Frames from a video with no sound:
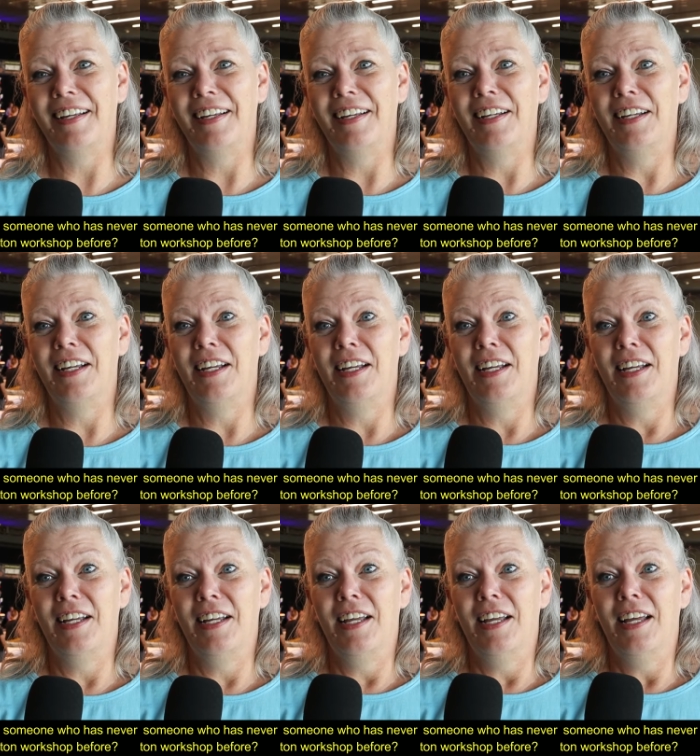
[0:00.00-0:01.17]
an air quality
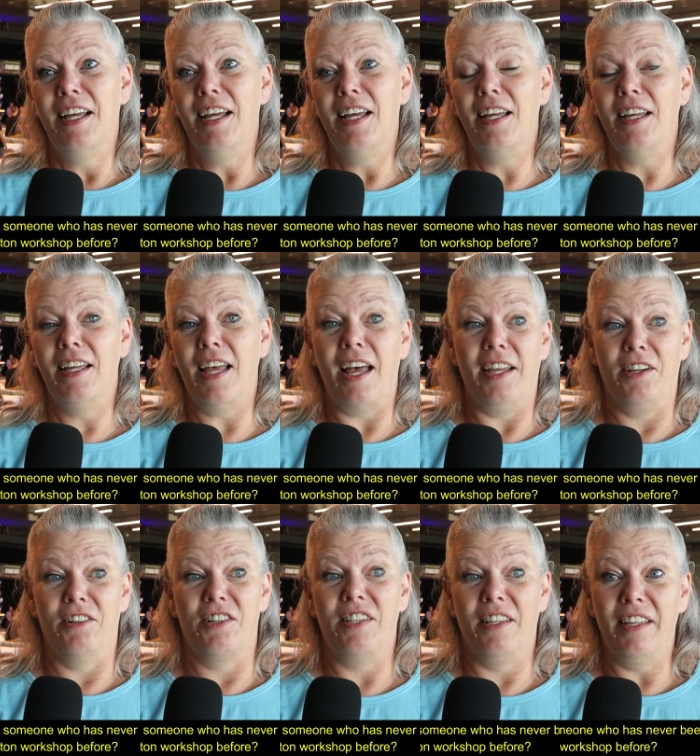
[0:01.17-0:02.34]
workshop before? Uh,
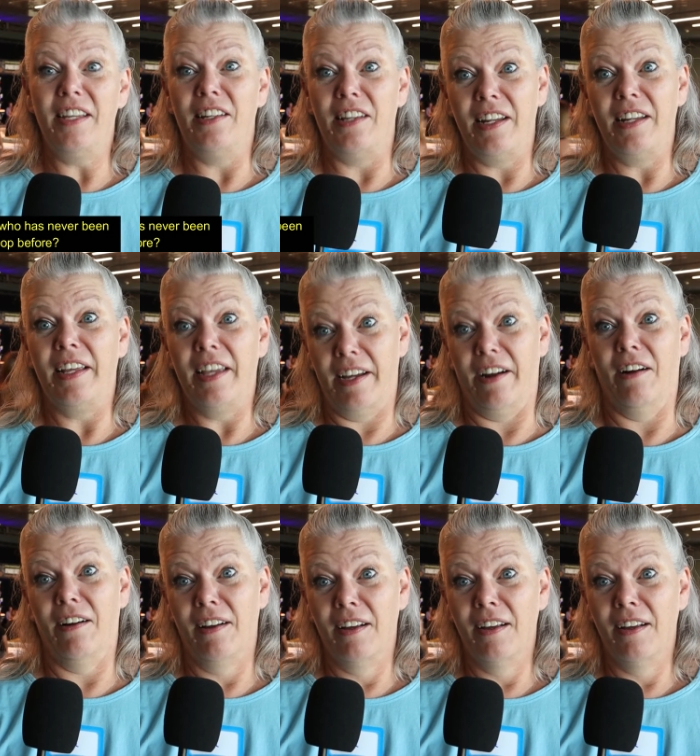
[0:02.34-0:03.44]
you're silly and you need to get here.